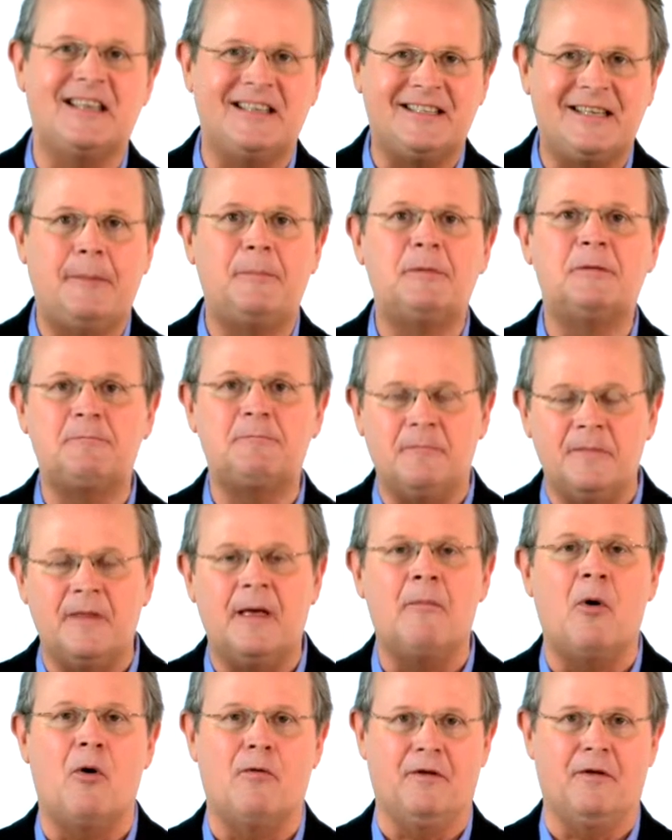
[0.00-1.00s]
that tips
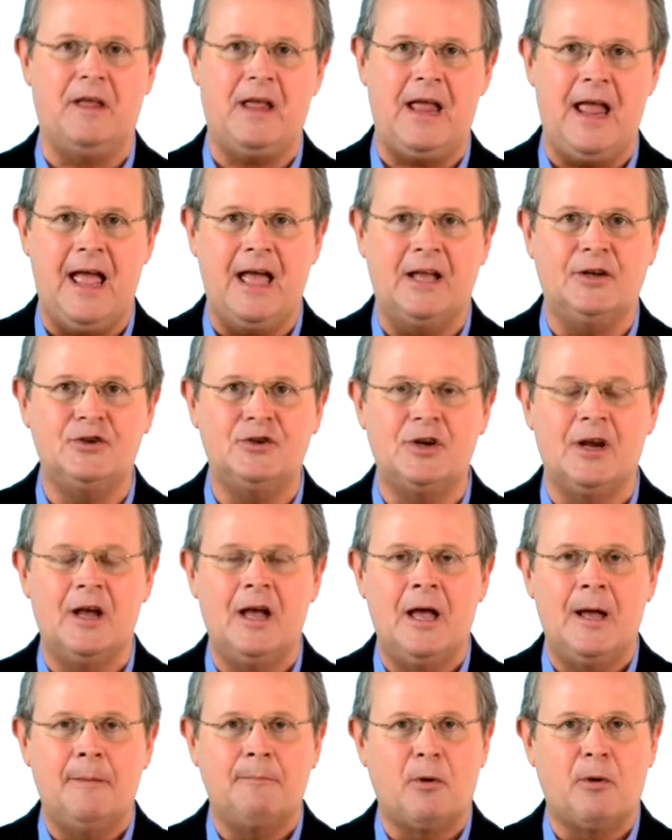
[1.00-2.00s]
them over the edge.
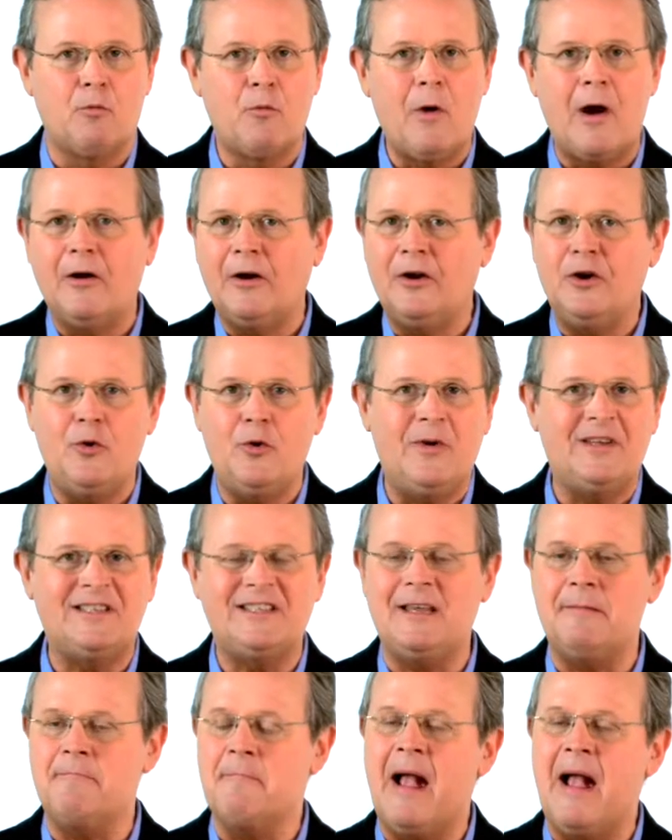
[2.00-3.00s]
But rarely do we
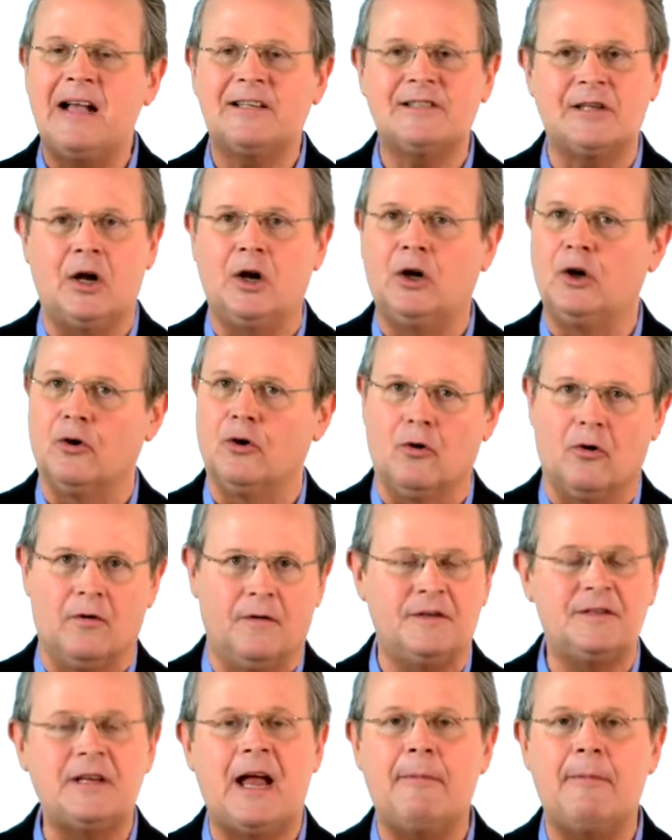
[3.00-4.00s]
see mass hunger or
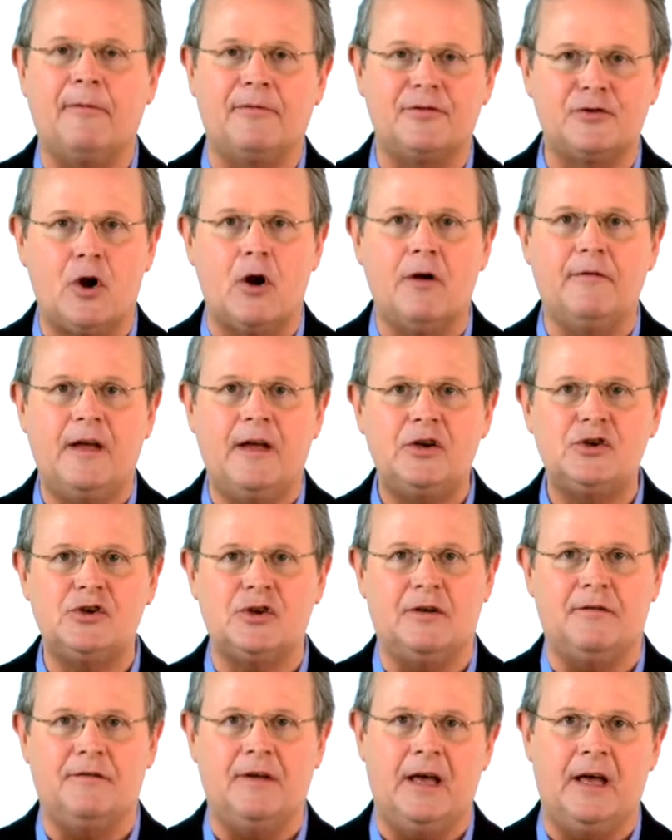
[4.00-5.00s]
this type of
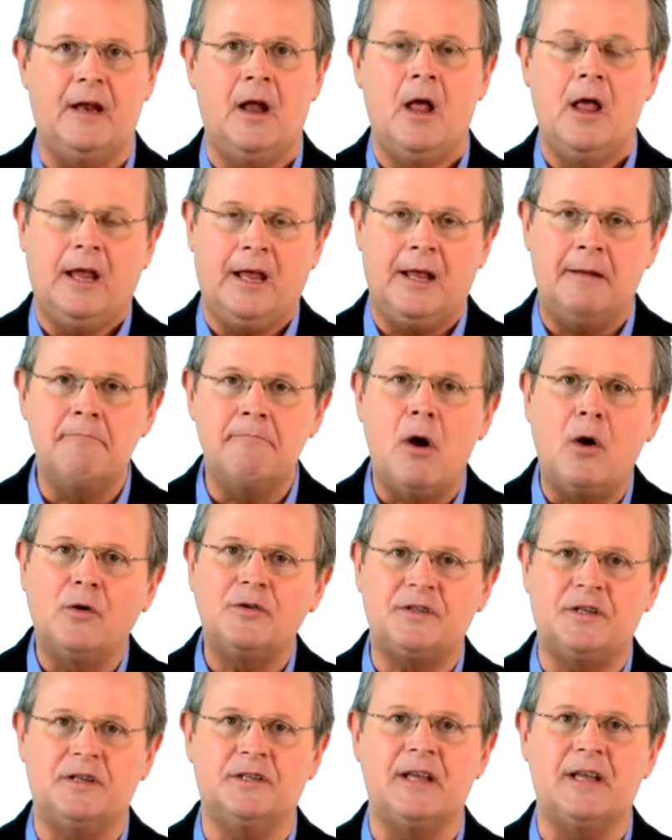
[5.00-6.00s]
starvation event in
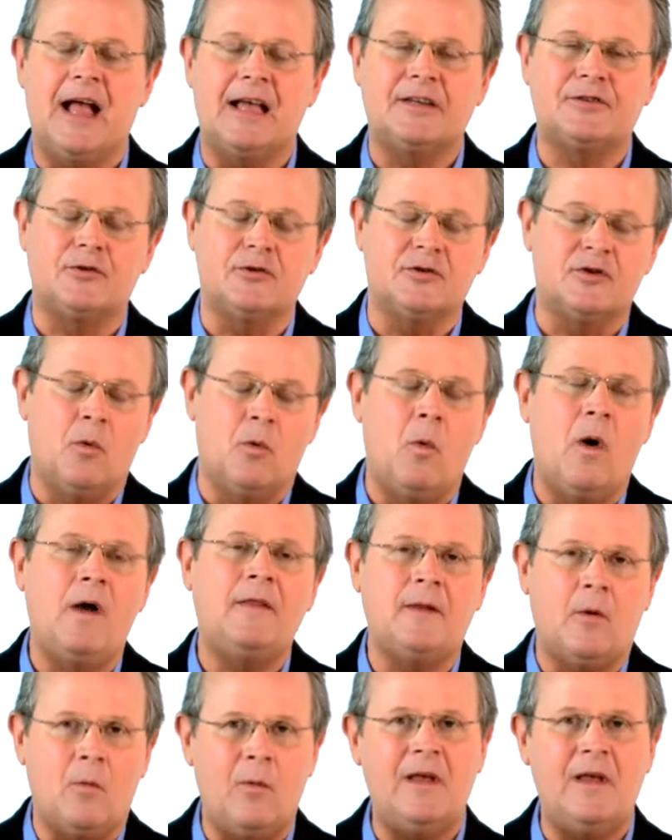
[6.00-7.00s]
most disasters. The
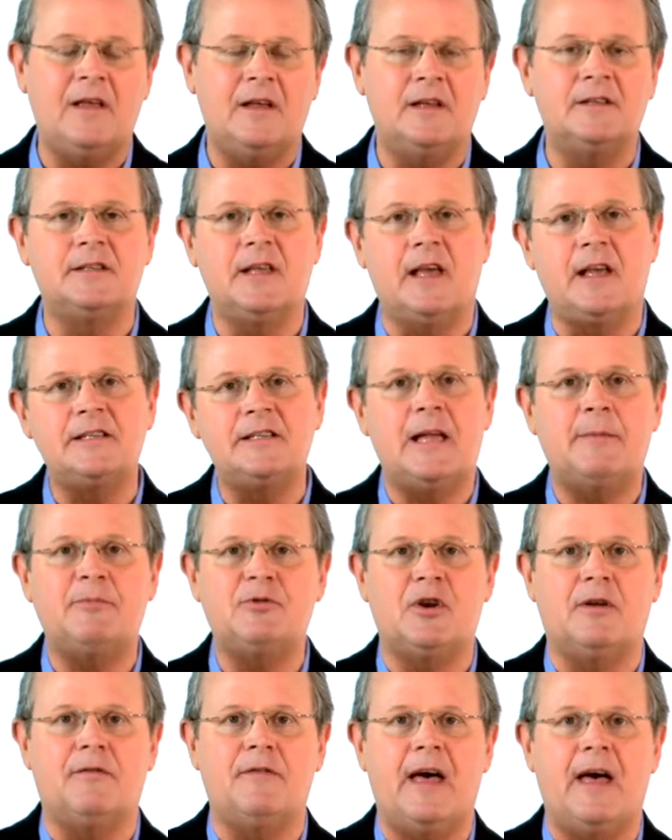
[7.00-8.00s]
one that we is the
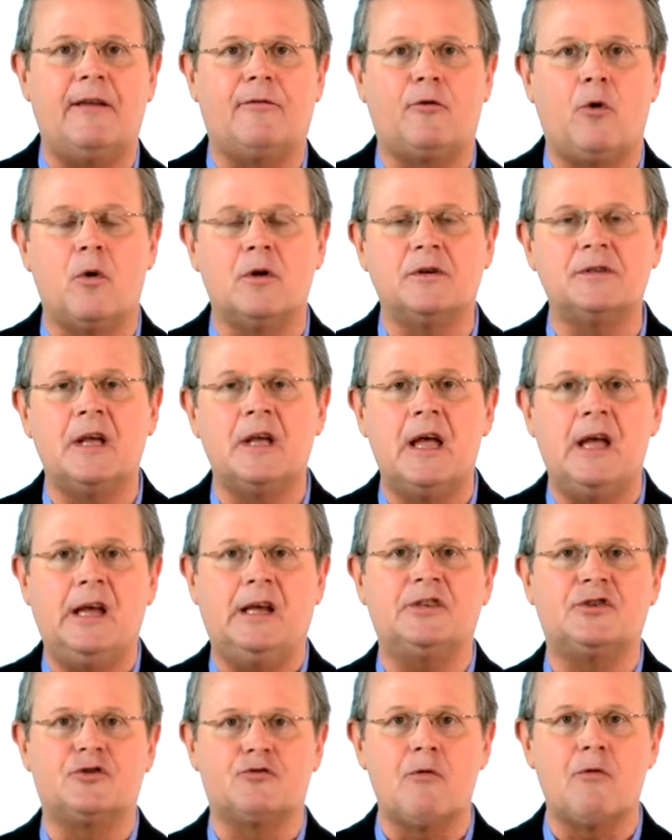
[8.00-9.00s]
exception of that, of course,
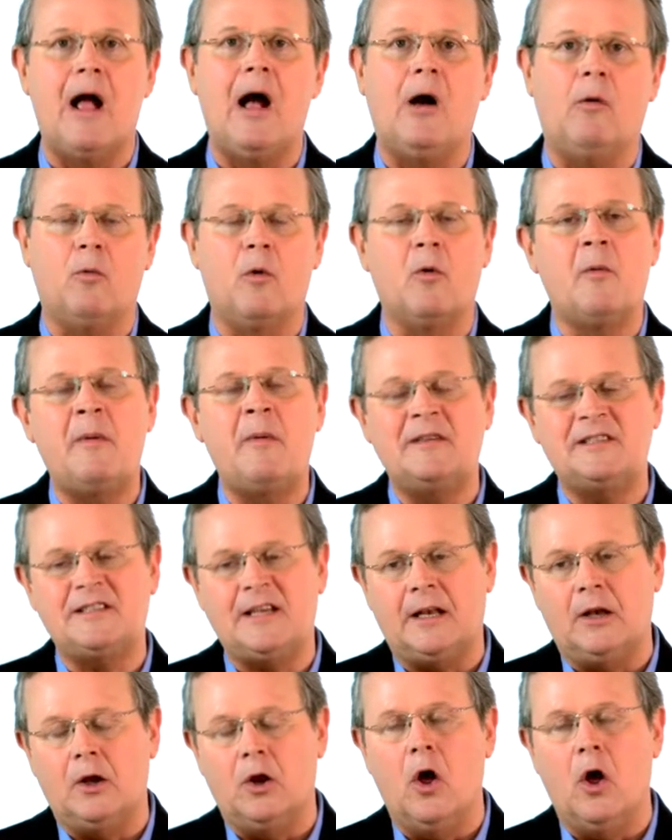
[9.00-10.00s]
is drought, where we
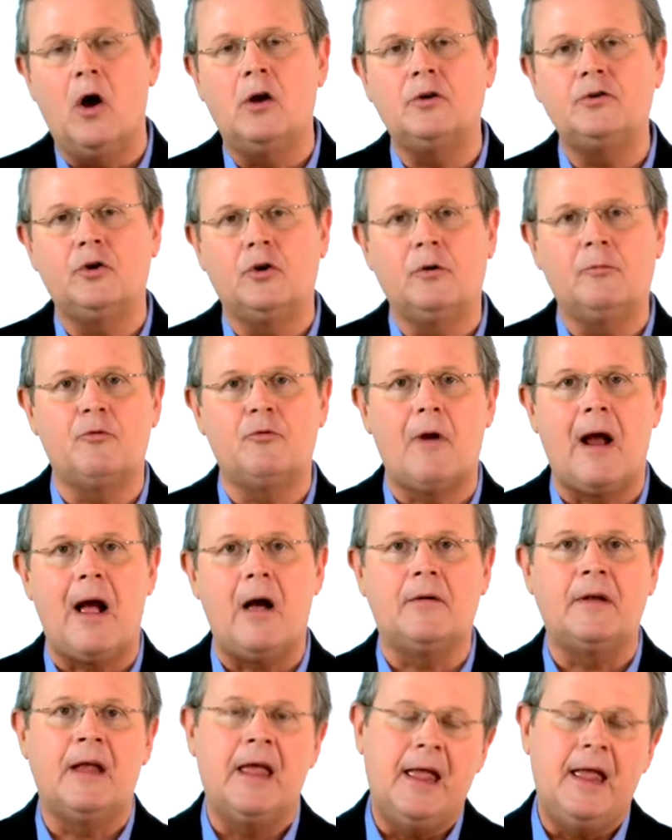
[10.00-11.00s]
see long-term
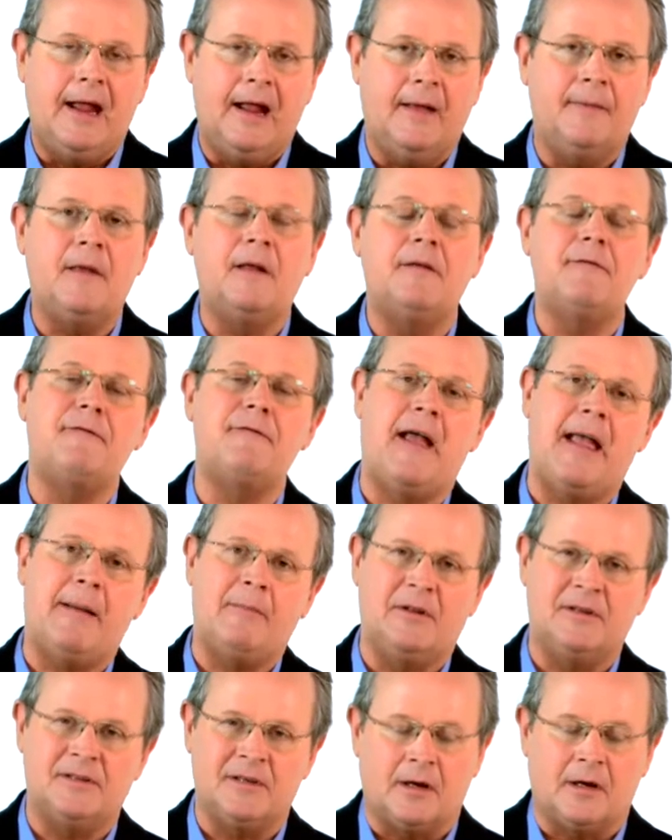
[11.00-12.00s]
drought and then
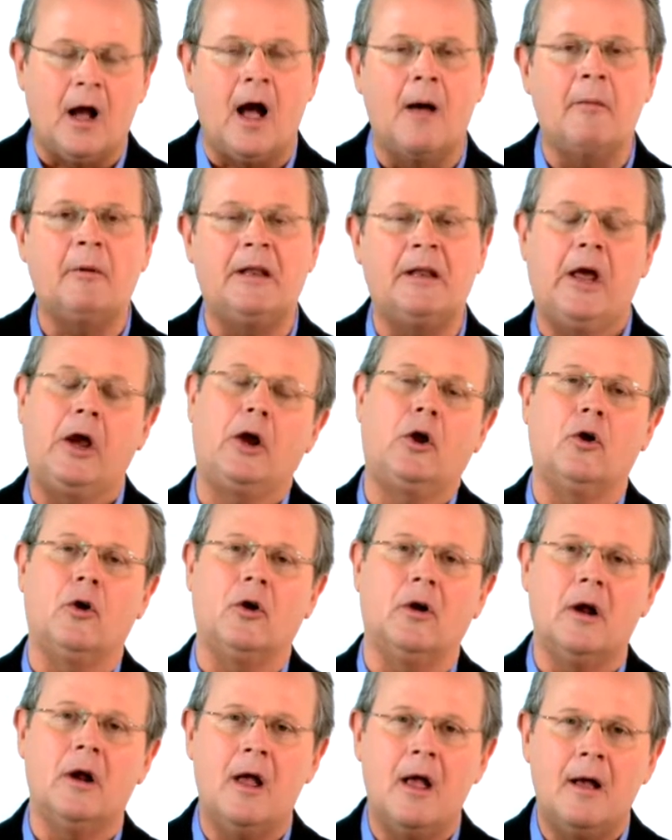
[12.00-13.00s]
famines that commonly
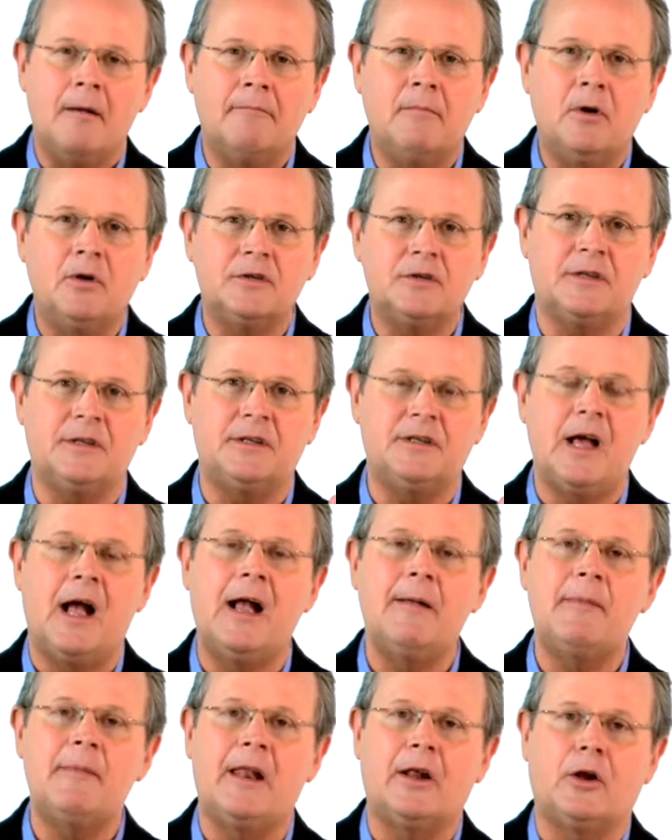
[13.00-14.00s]
occur. Most of the
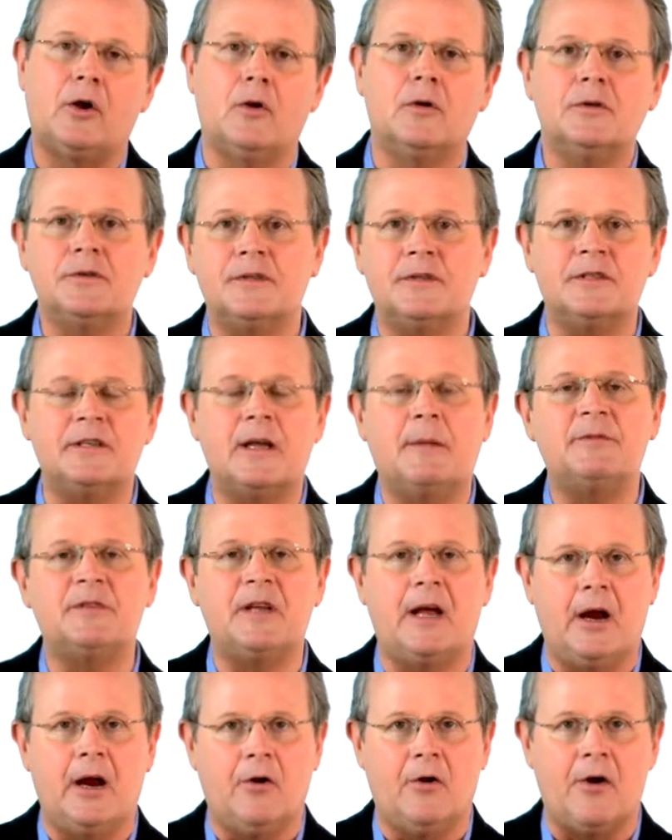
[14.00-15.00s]
time that occurs in
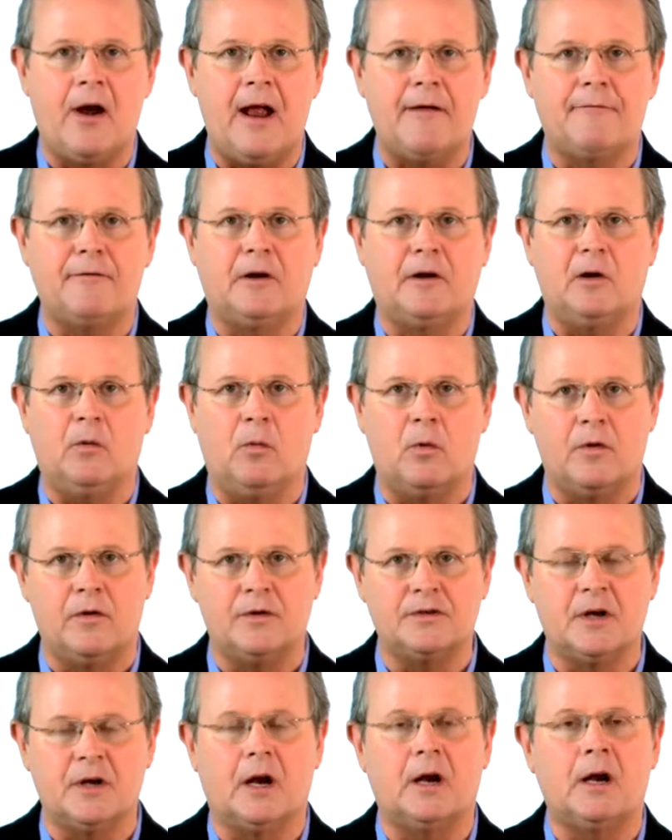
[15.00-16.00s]
sub-Saharan Africa, where
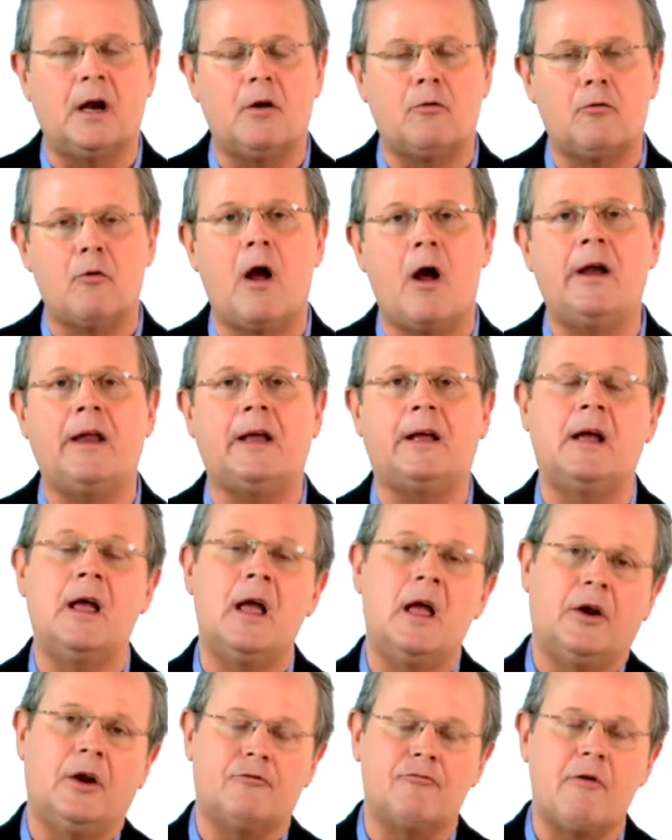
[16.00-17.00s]
there's a chronic
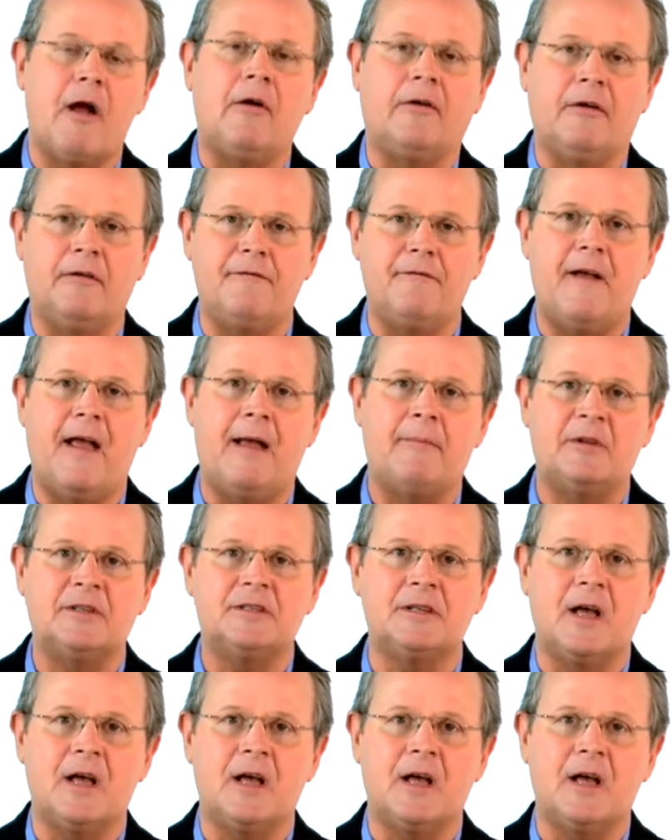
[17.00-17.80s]
drought and famine